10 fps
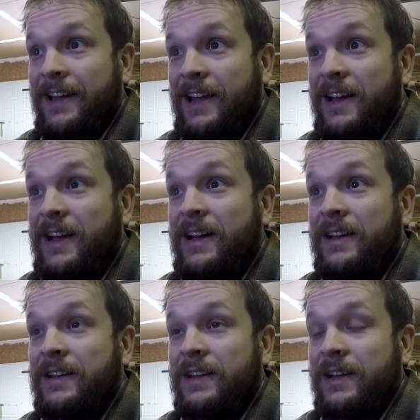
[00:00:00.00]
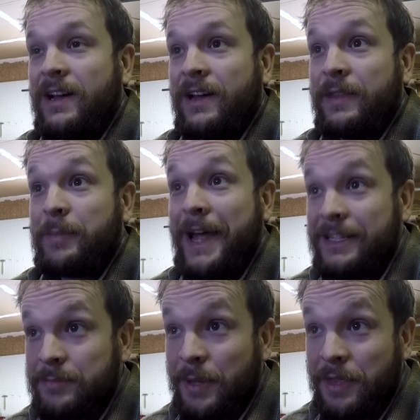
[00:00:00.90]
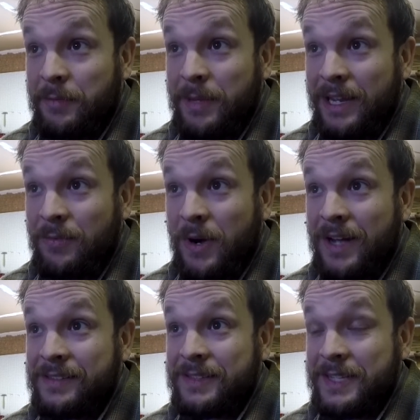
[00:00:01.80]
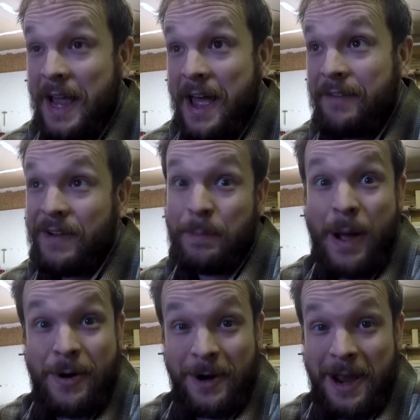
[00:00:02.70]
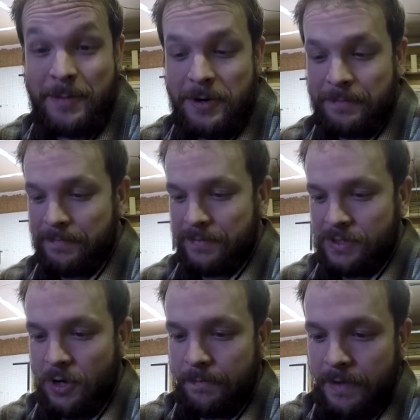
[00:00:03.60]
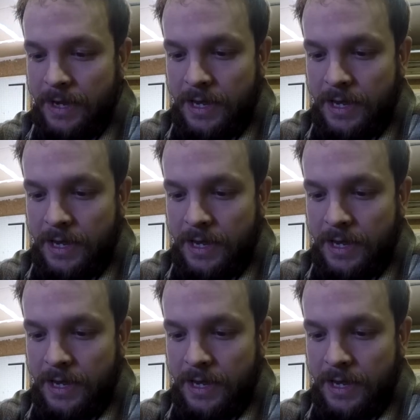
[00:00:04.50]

and the blacksmith in me wants to have a power hammer. So